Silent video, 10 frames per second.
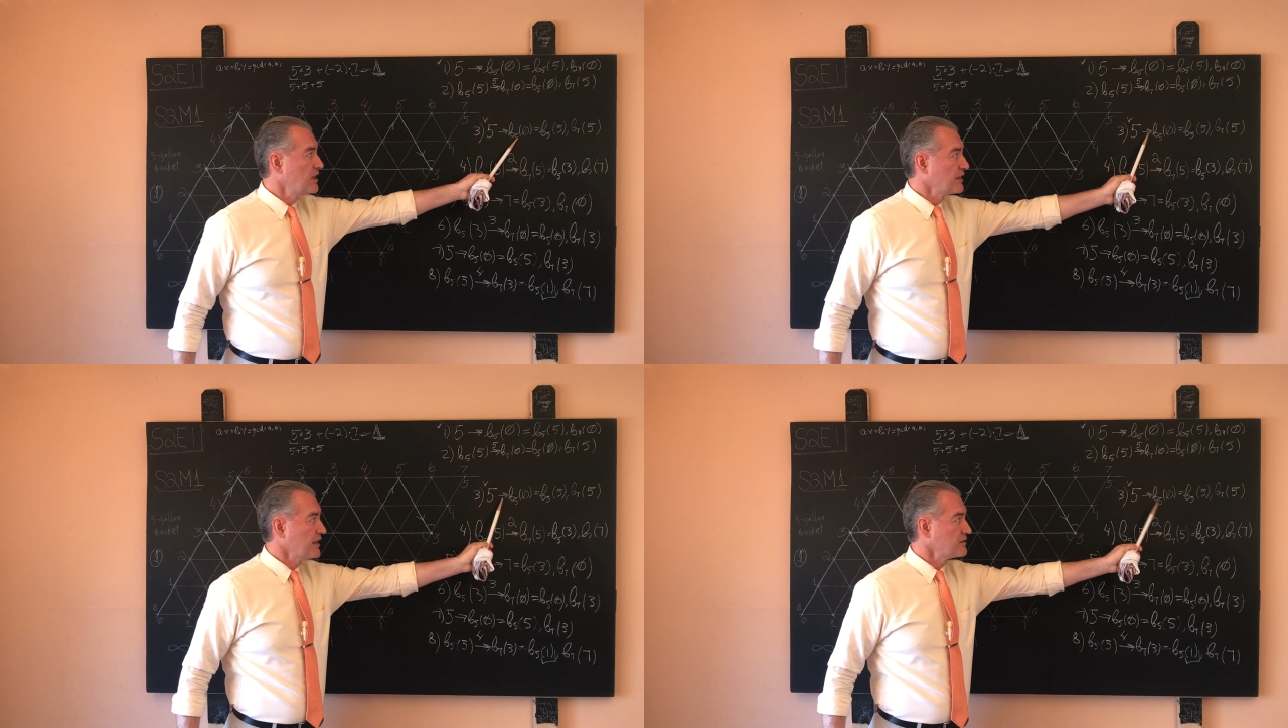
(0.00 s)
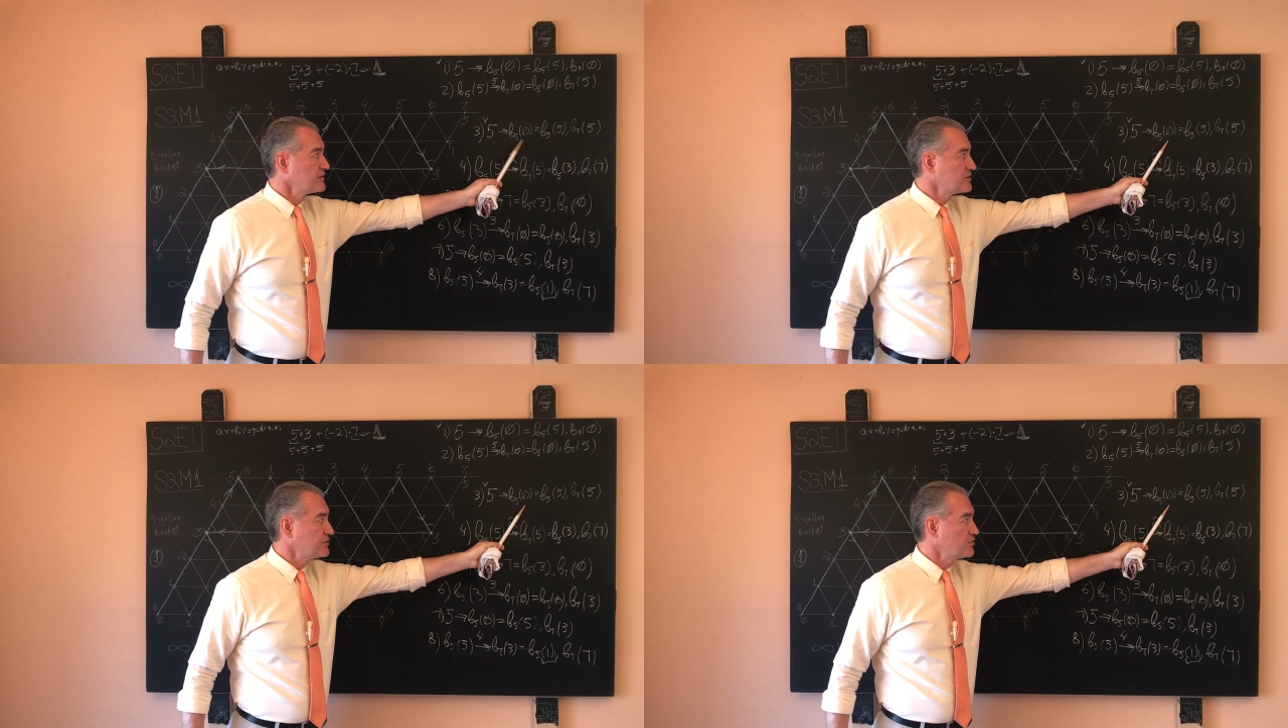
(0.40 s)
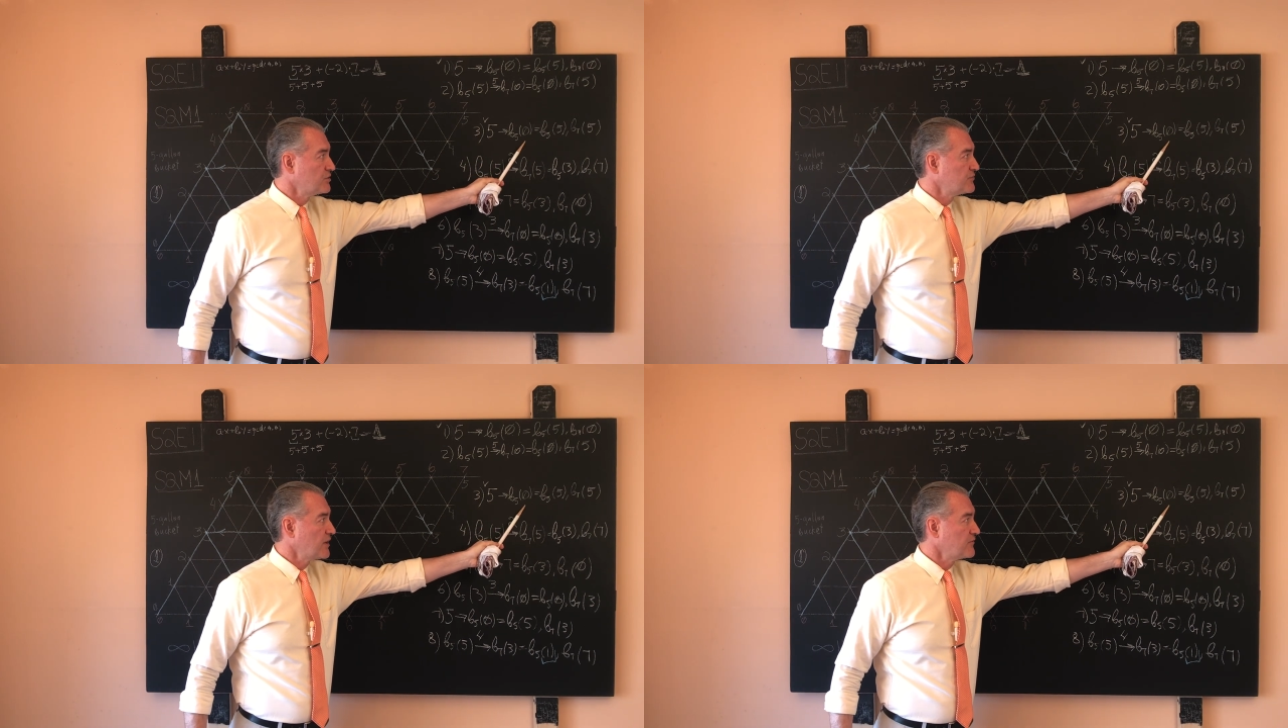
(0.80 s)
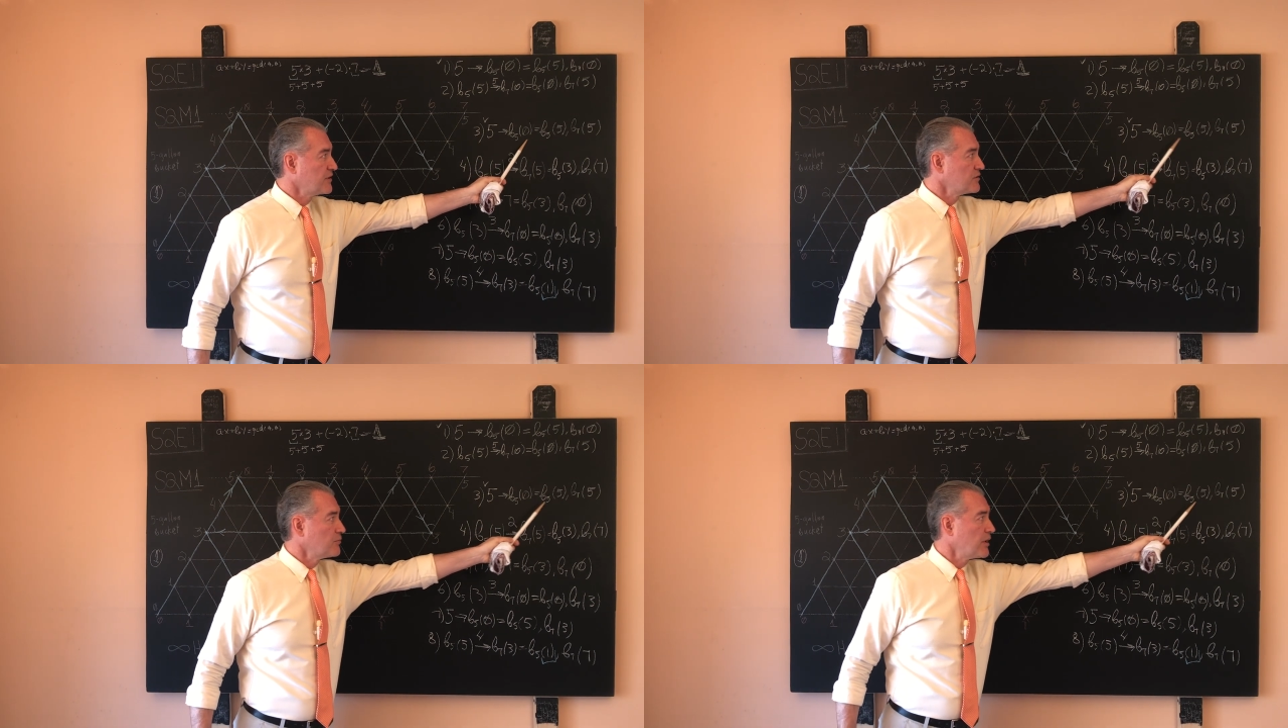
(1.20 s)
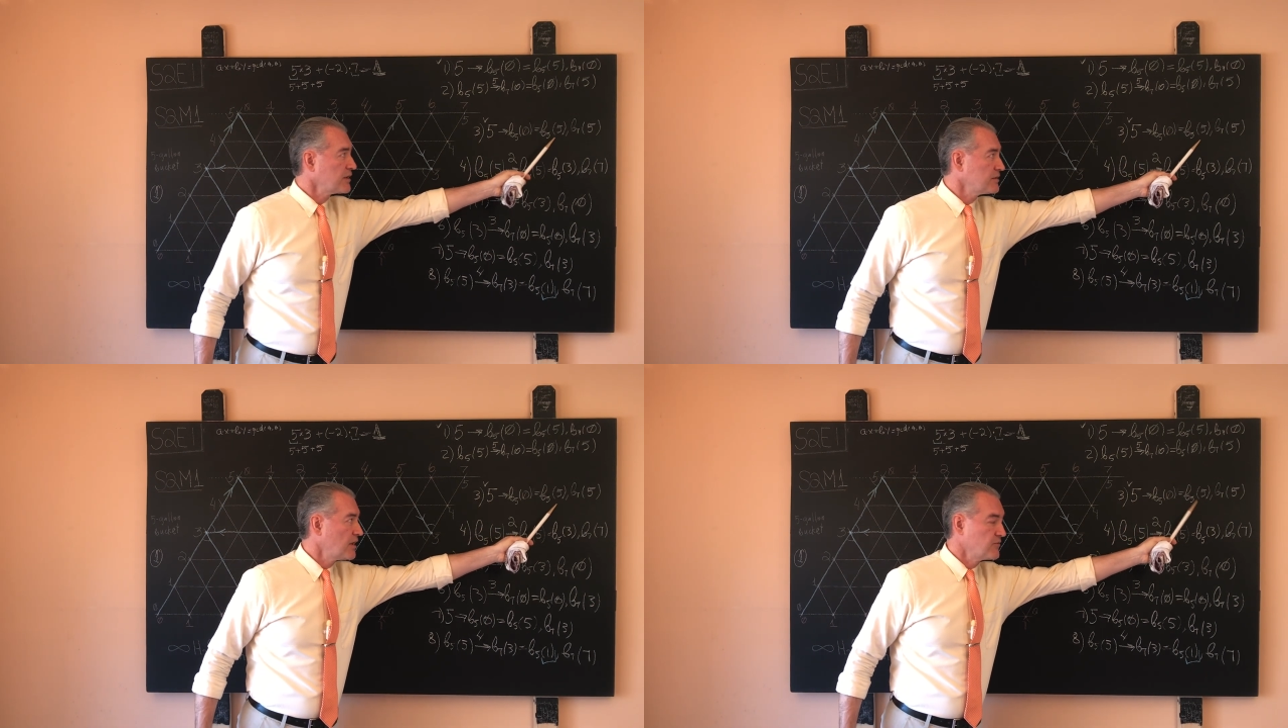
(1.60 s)
gallons into the 5-gallon
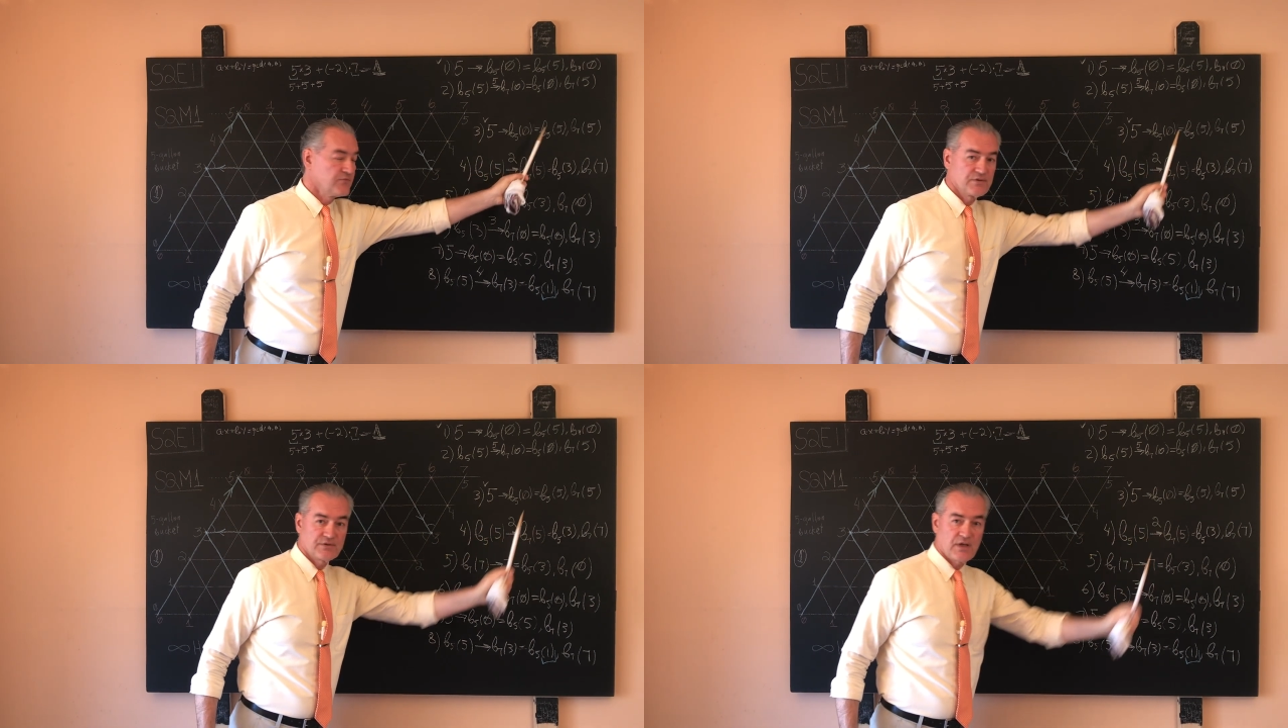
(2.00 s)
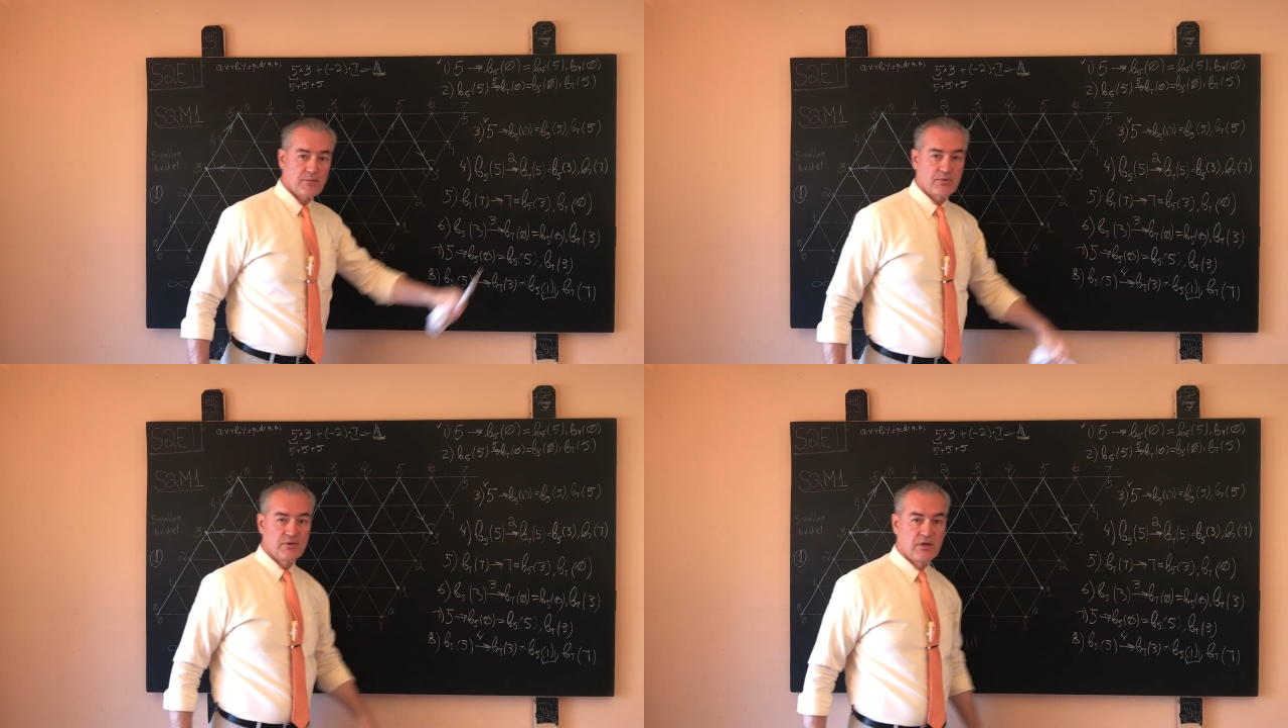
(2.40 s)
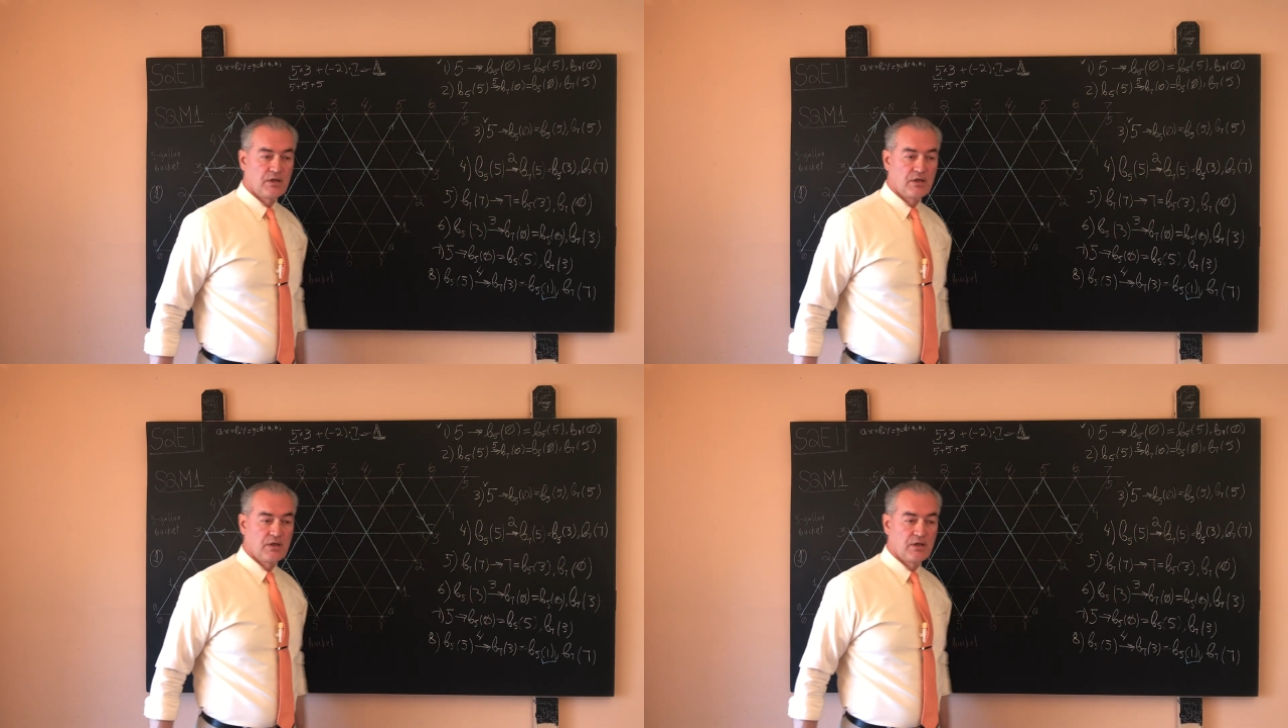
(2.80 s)
bucket and fill it up